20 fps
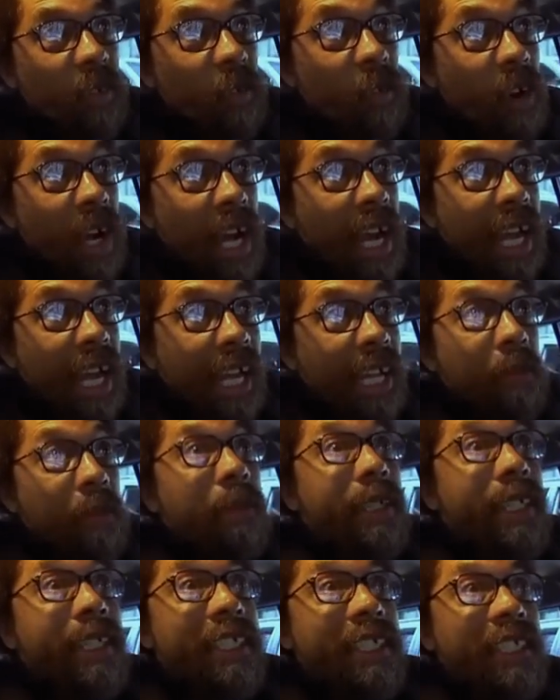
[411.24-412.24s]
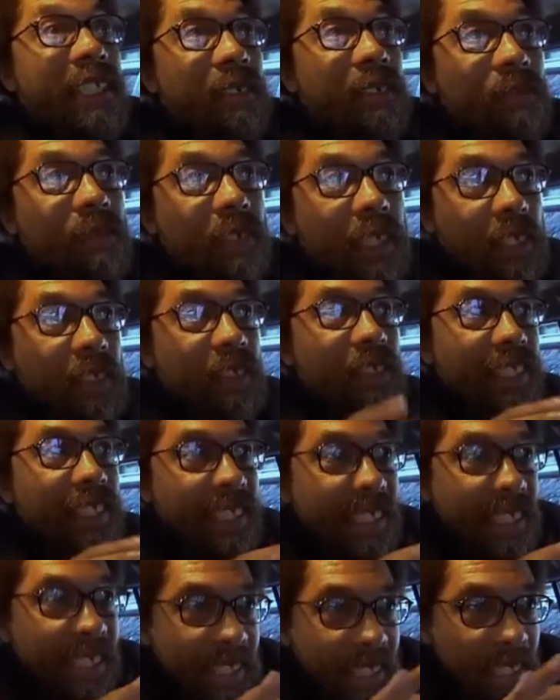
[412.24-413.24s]
Why? Because the flute
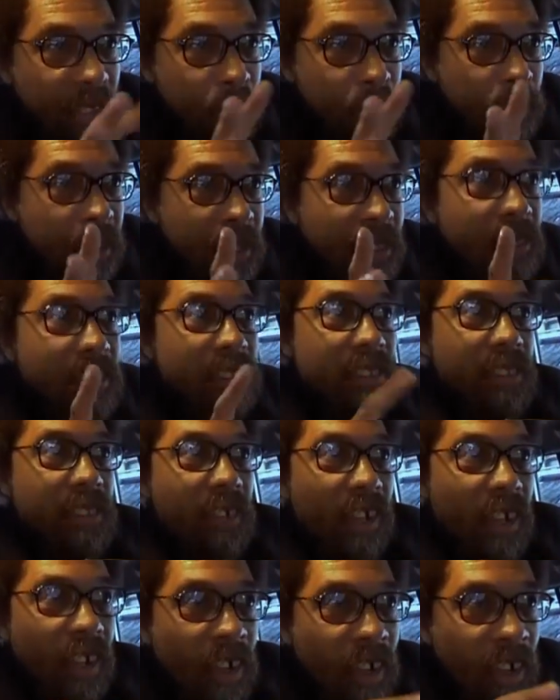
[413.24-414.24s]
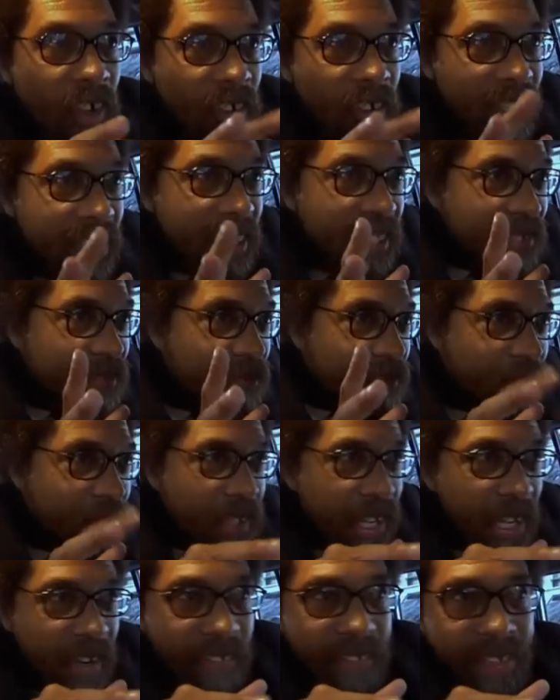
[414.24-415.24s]
appeals to all of these
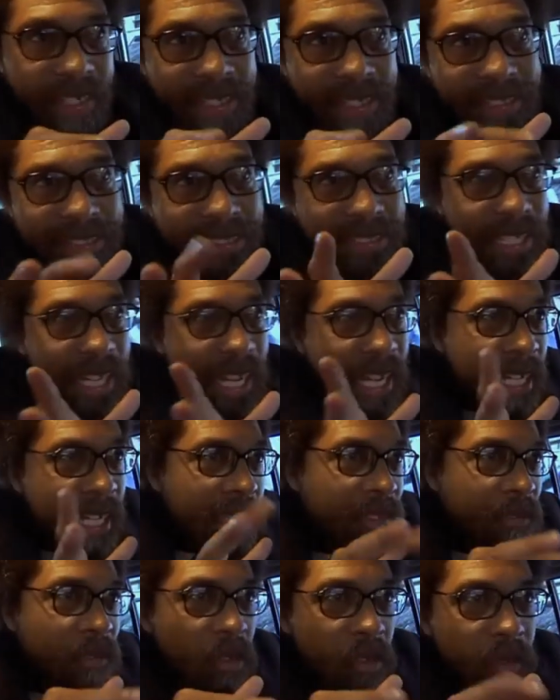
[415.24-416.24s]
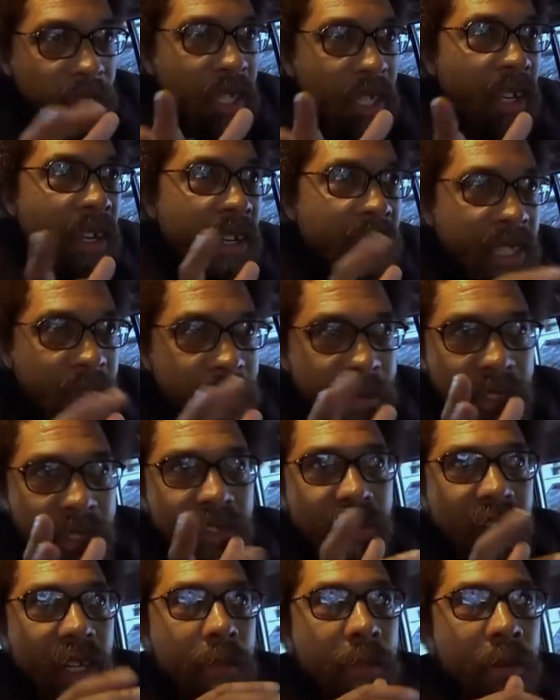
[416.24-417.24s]
various sides of who we are, given
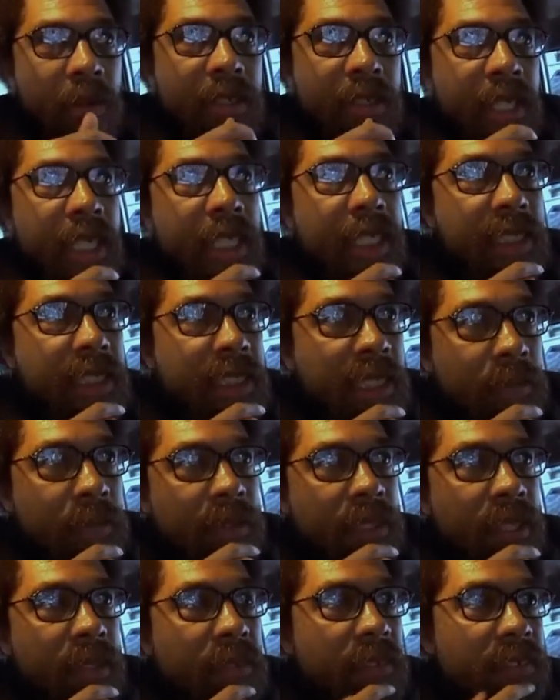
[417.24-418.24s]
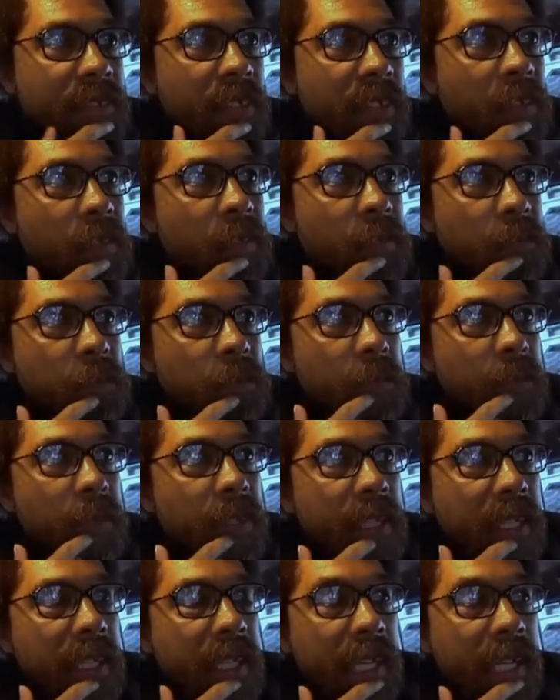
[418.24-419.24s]
his tripartite conception of the soul,
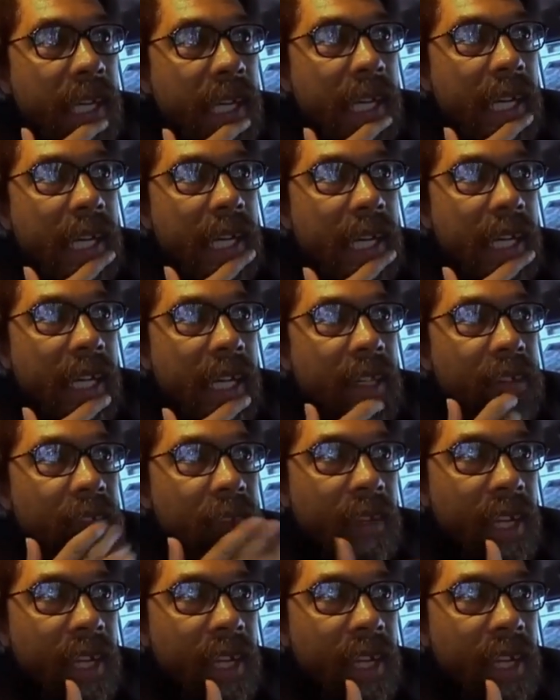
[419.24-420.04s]
the